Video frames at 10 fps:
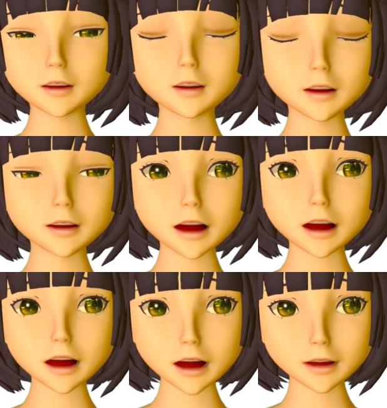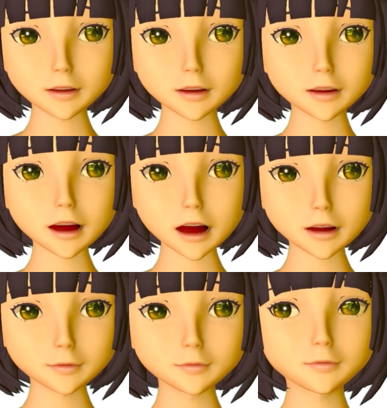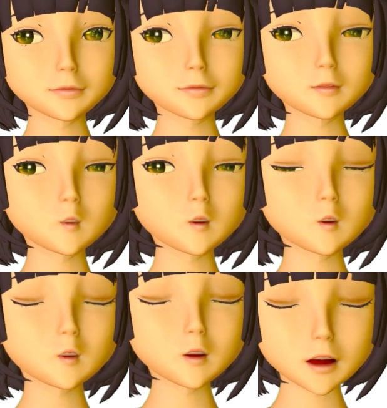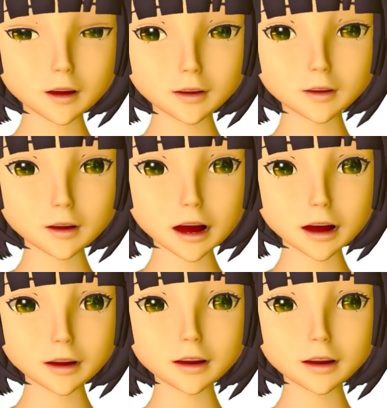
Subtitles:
But we can't say, kono ramen wa